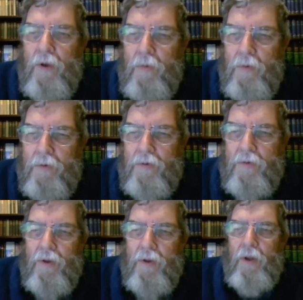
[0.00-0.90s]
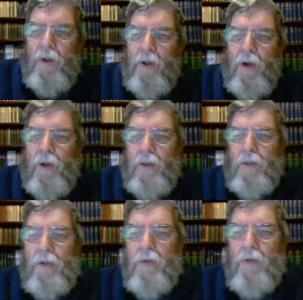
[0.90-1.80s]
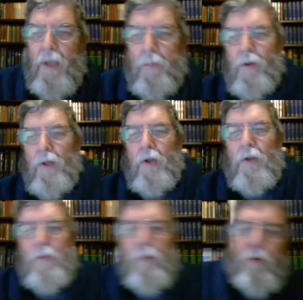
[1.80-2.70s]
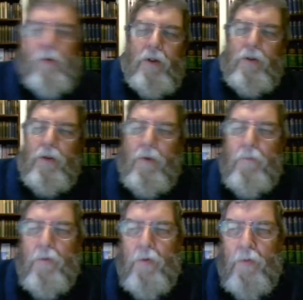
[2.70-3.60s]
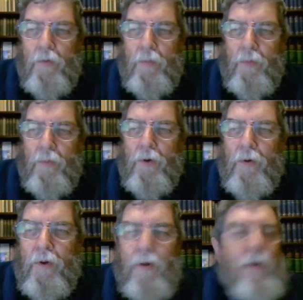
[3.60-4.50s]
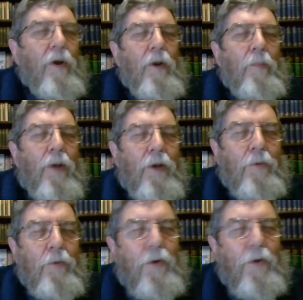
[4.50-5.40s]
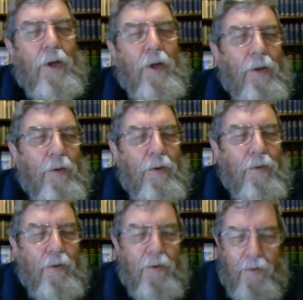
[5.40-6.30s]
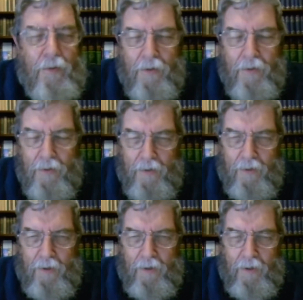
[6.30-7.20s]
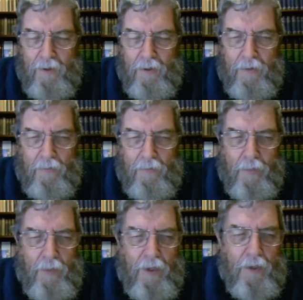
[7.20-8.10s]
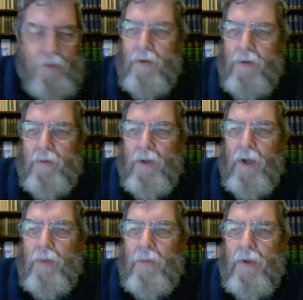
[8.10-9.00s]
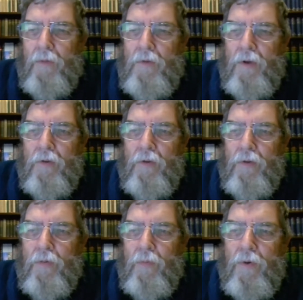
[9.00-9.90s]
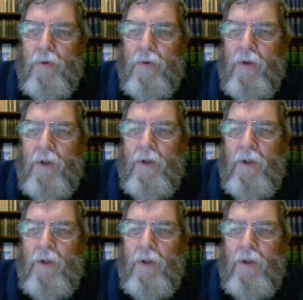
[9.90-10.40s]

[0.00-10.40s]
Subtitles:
I was, that's capital letters, but really the emphasis was more on Basil saying that the remarks in the opening of Genesis were